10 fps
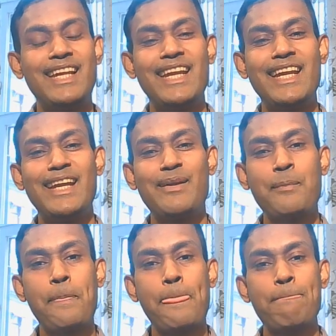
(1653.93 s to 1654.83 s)

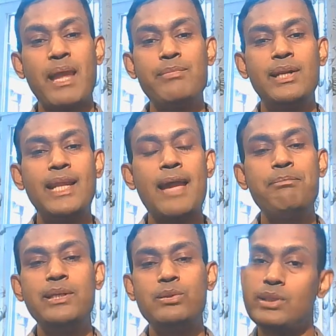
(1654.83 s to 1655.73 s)
I'm really
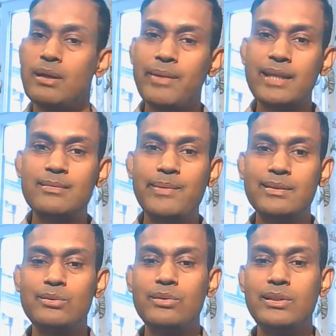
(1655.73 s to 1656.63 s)
happy to share my
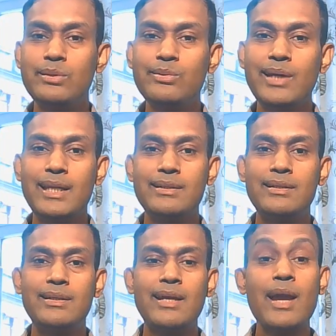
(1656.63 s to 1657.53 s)
experience with you,
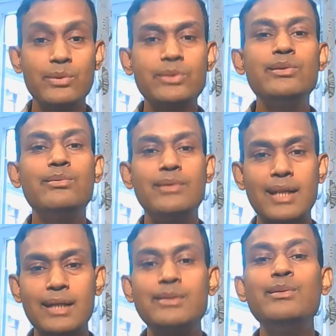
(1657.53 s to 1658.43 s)
and I wish you good
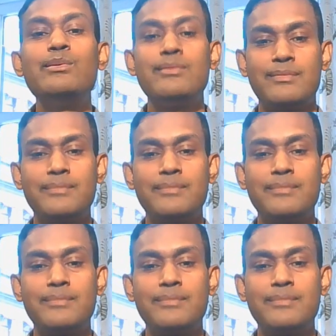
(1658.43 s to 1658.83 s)
luck too.